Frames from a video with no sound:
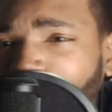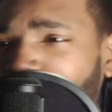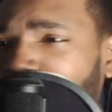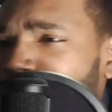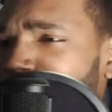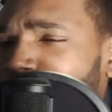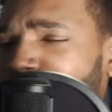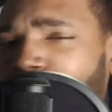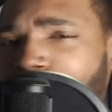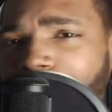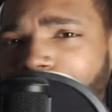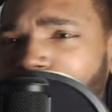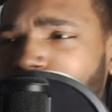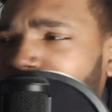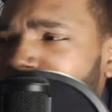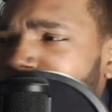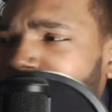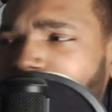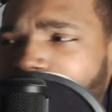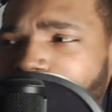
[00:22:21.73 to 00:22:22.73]
you
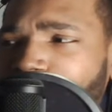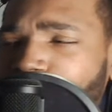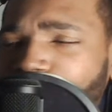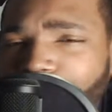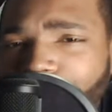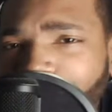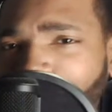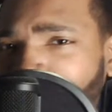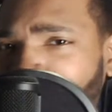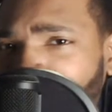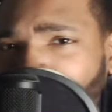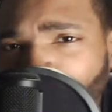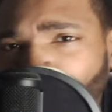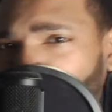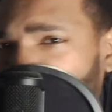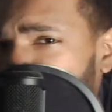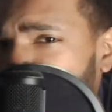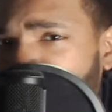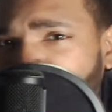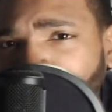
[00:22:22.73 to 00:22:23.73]
can cancel and then
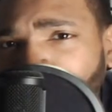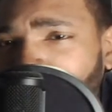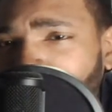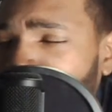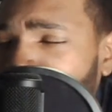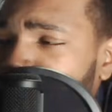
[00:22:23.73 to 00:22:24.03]
rebook